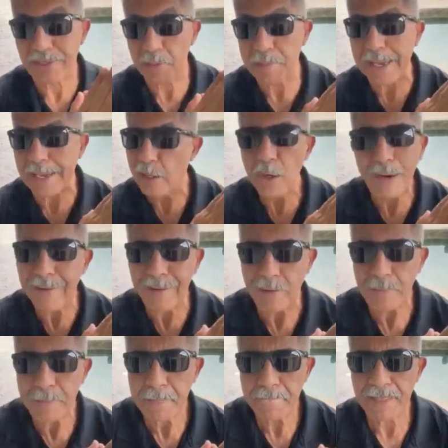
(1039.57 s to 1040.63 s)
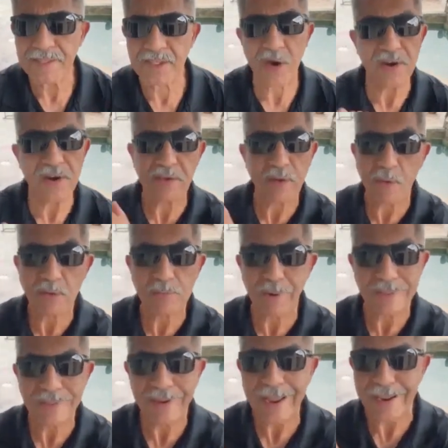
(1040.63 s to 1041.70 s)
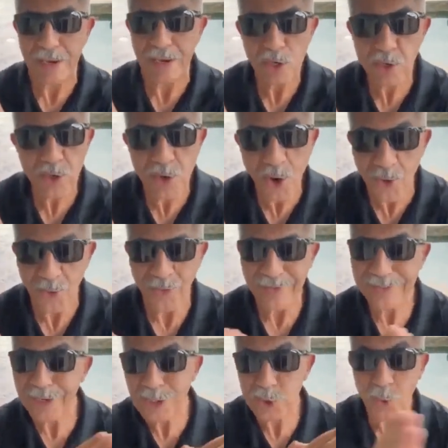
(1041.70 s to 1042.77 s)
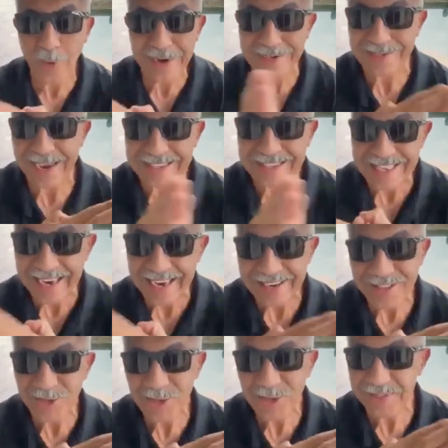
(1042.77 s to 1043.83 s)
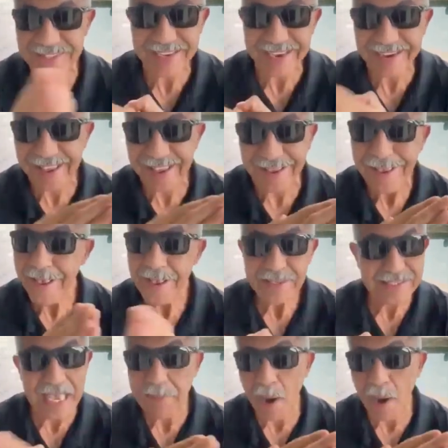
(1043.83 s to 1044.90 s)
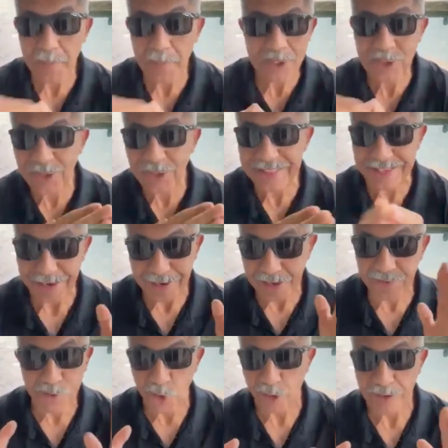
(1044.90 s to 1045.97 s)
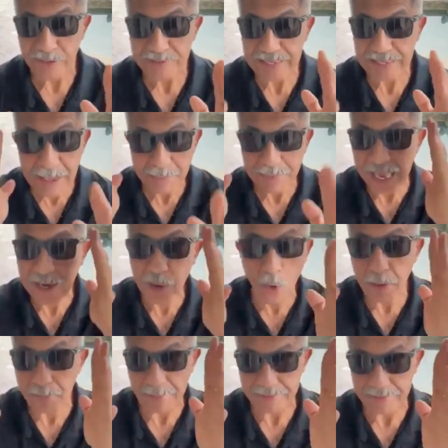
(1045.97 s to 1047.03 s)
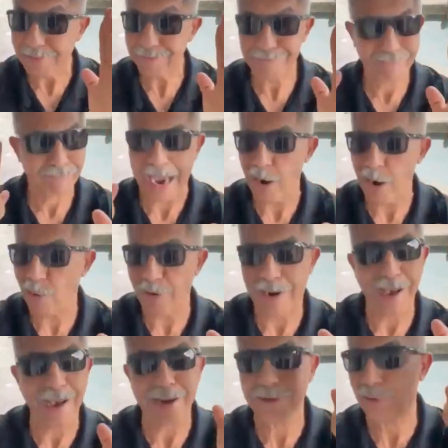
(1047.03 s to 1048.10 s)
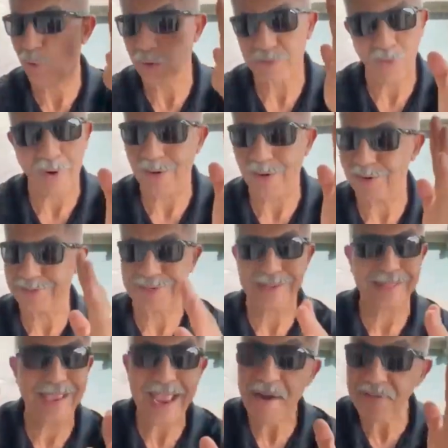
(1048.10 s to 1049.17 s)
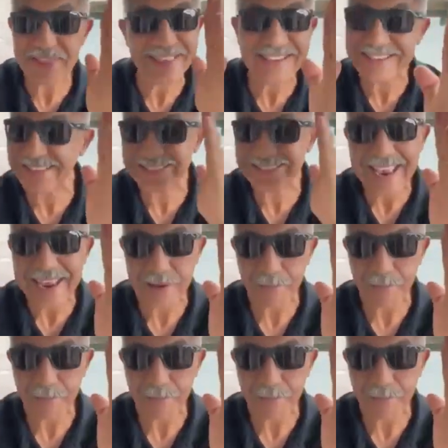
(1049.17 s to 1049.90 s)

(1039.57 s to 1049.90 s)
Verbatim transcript: do DNA. Same opportunity. Live good. Same equipment. Power line, 24 hours in a day. Everything is the same. Both are getting healthy and staying healthy in an affordable way. Both